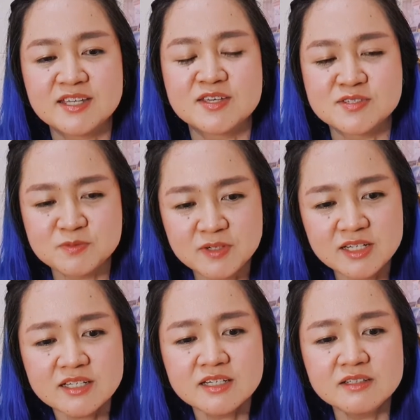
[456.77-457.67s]
'cause
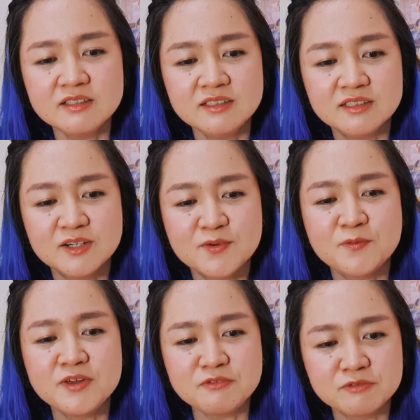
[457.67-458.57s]
when
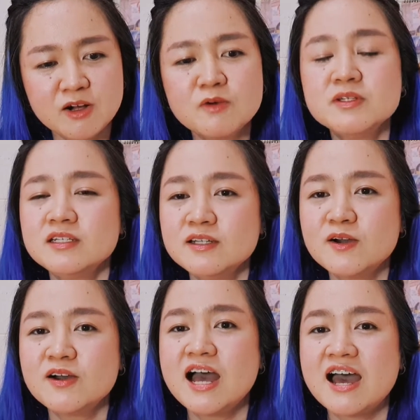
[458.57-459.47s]
we fall, we
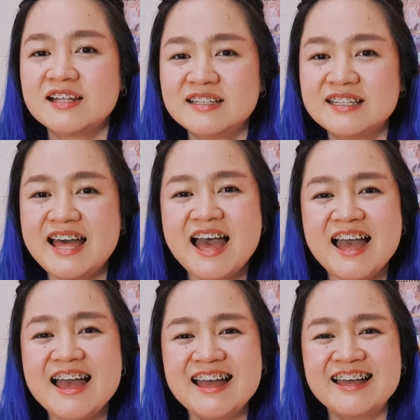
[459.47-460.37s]
know how to
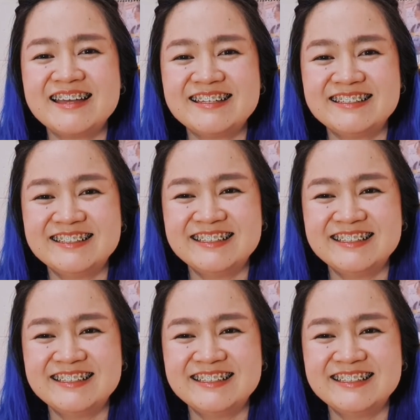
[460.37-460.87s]
land.